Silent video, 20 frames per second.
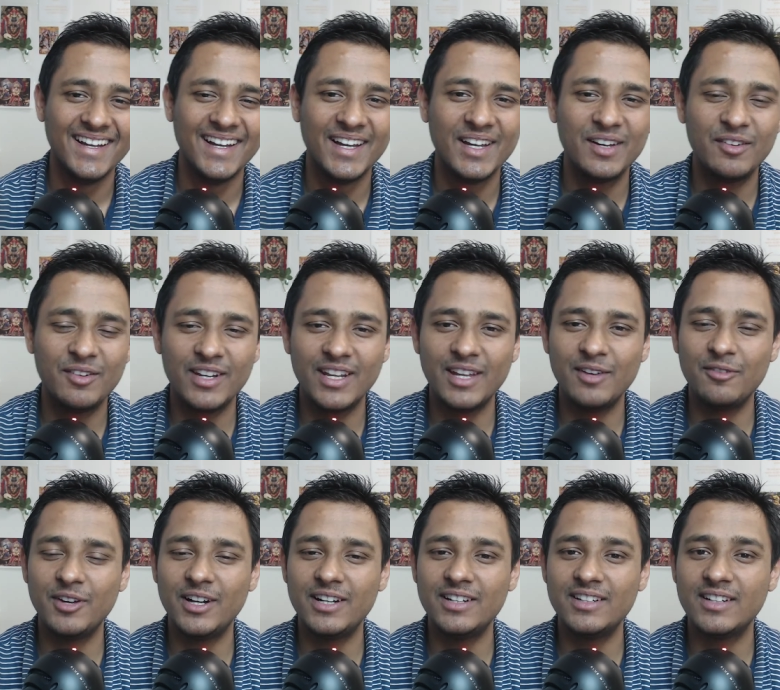when I
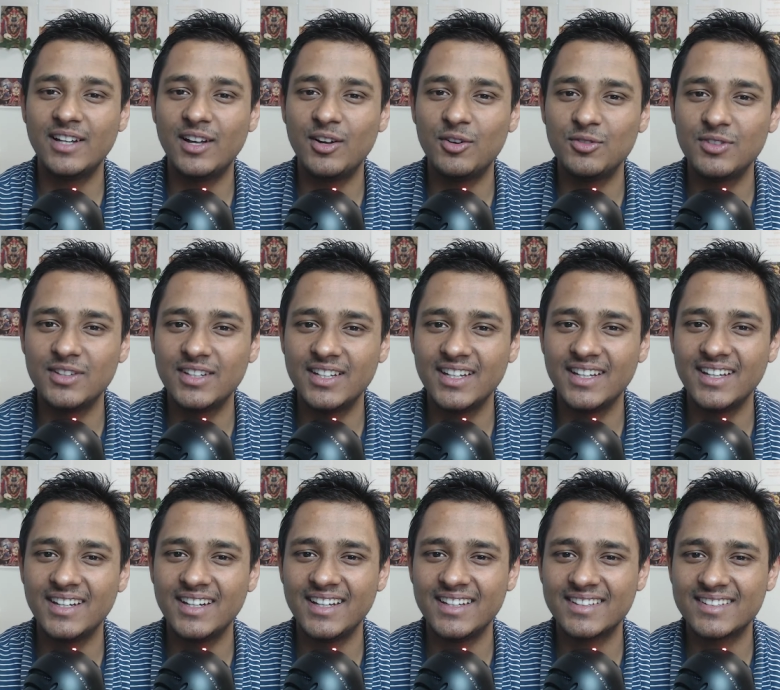went down
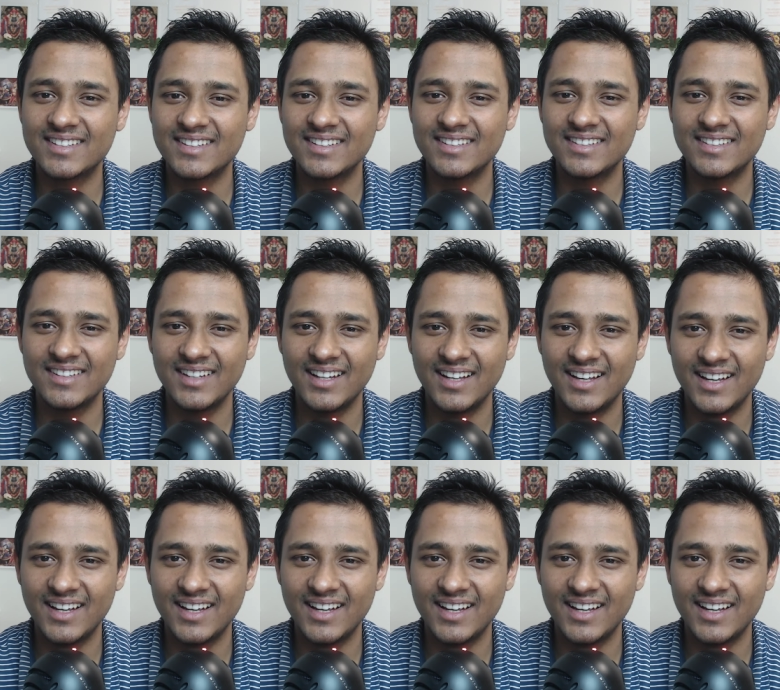there as Krishna,